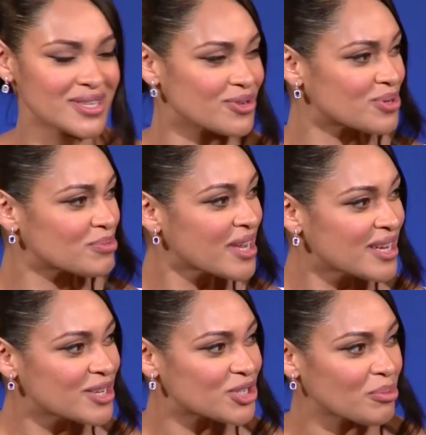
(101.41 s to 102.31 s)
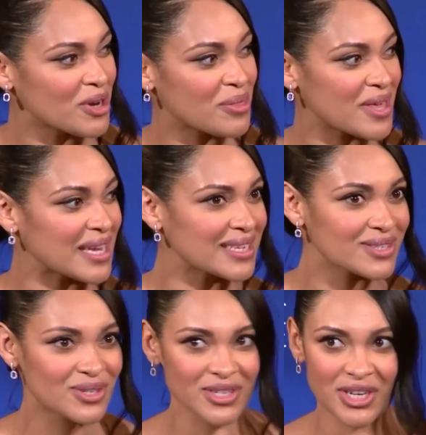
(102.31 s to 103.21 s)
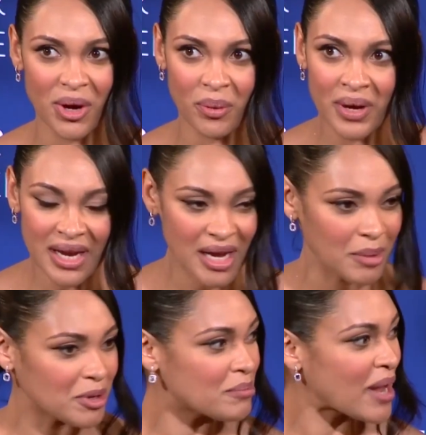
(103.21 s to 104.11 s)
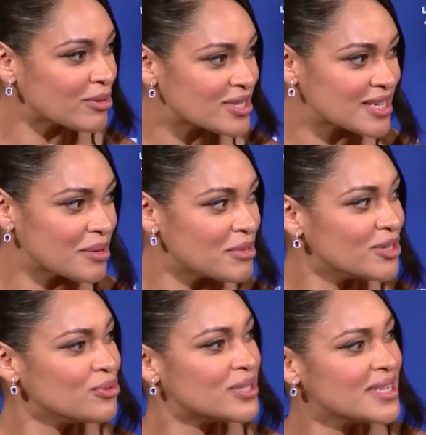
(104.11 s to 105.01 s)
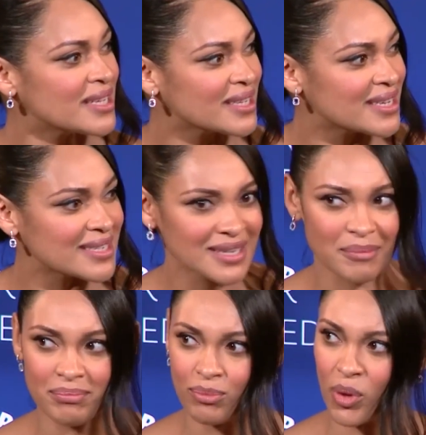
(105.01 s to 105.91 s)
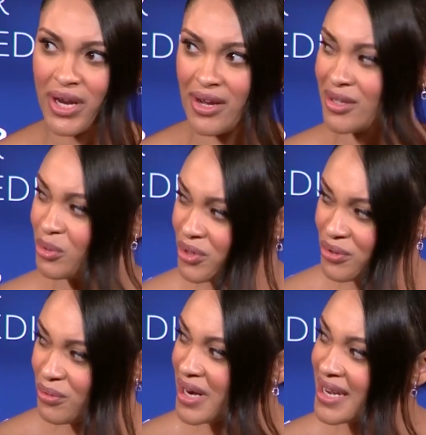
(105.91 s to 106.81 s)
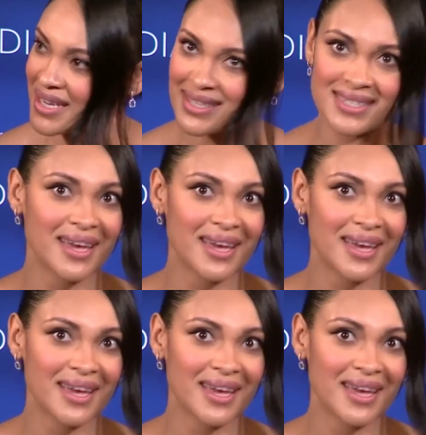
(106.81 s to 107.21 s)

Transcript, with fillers: There's so many things, you know, I'm on a mountain, I'm in New Zealand, I'm working on Lord of the Rings,